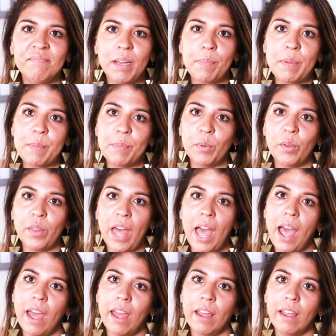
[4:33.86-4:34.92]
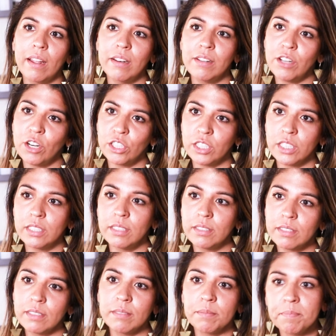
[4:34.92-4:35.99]
people that are
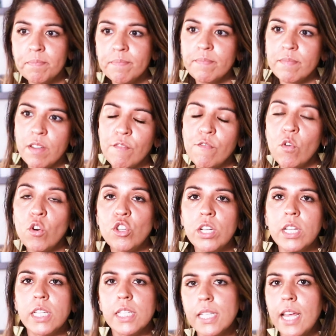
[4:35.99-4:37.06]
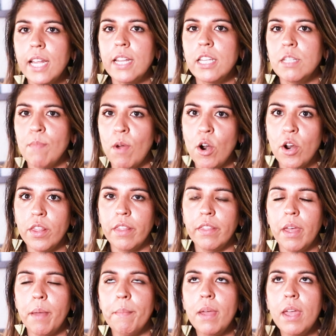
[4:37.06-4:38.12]
just unfortunately slightly smarter than
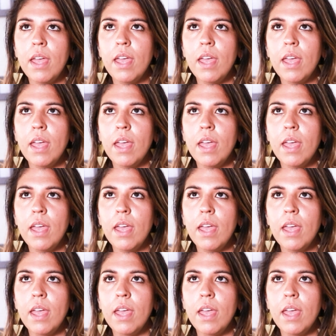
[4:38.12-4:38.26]
them.